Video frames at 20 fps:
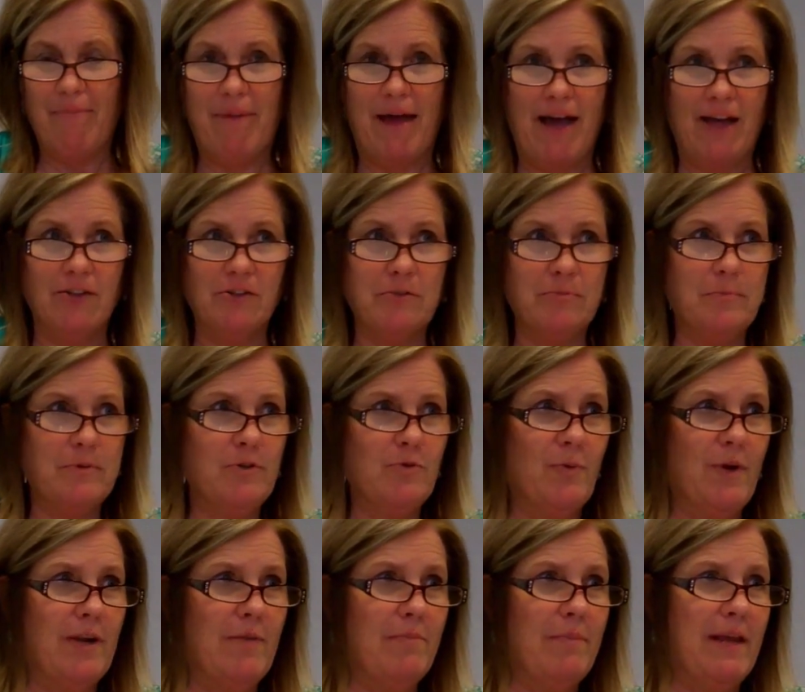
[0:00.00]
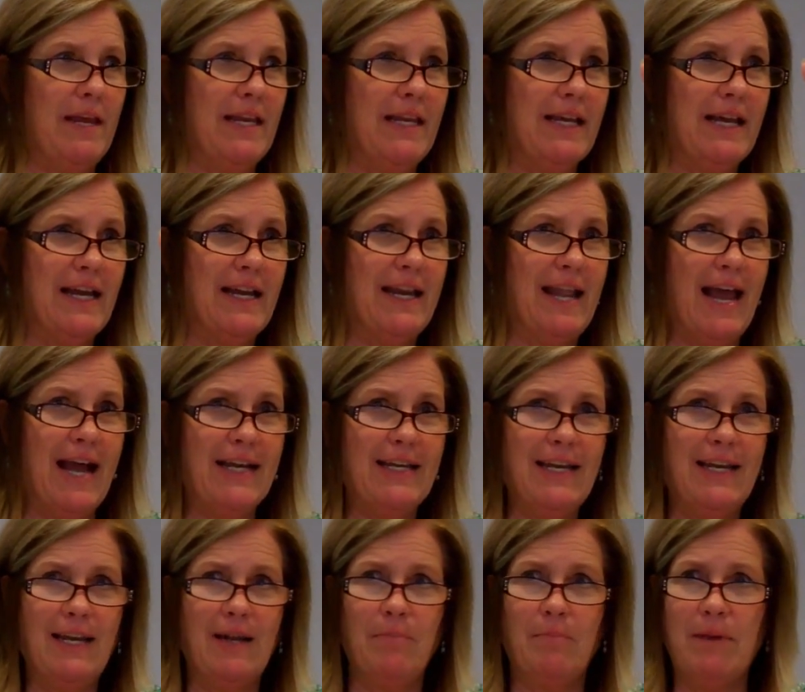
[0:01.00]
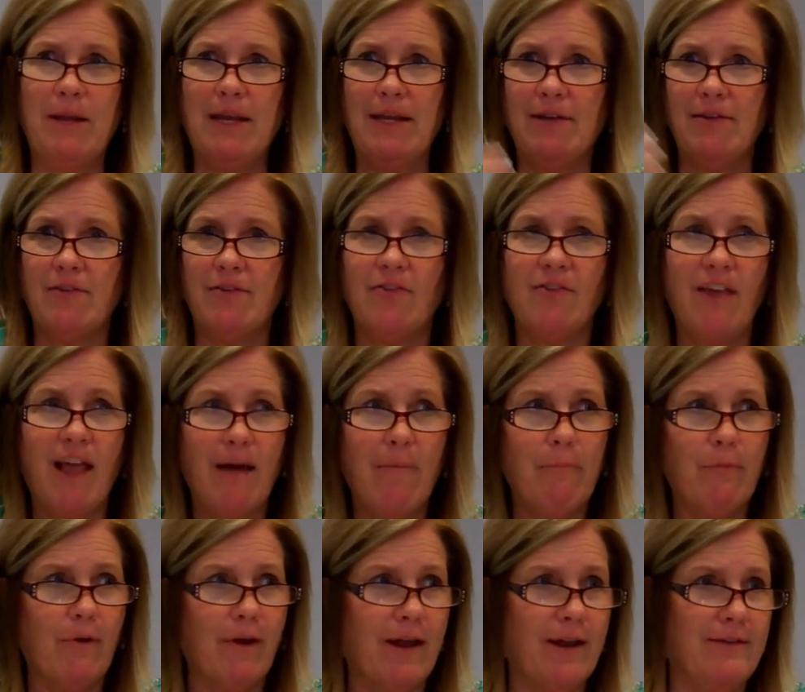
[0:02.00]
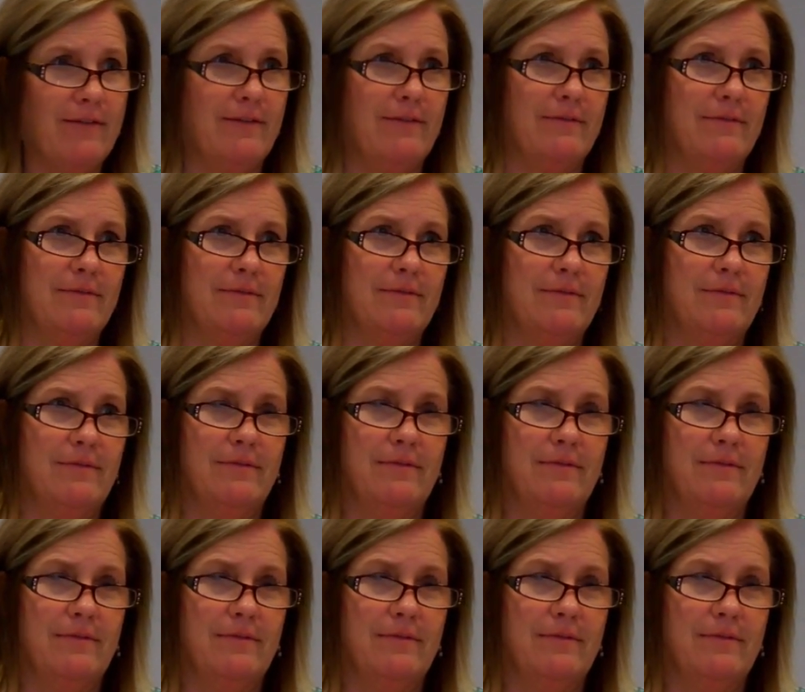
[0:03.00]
that balance between being connected and being separate,